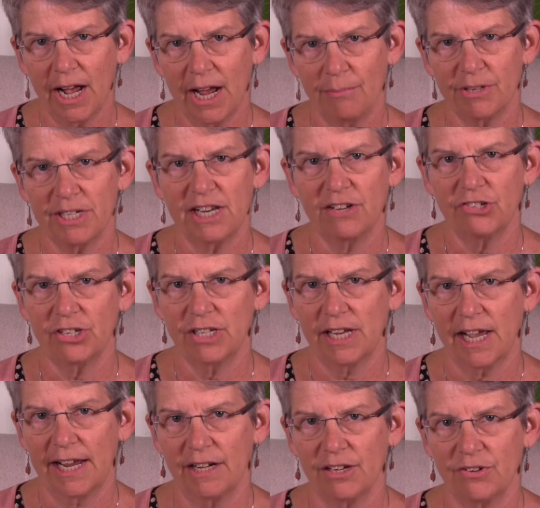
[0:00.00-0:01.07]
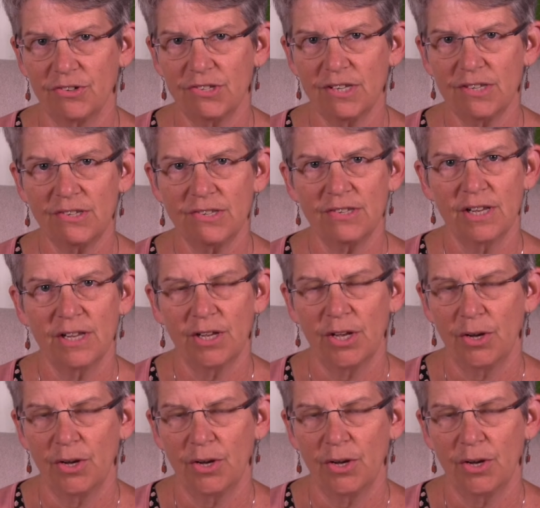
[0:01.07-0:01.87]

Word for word: hypertension diagnosis,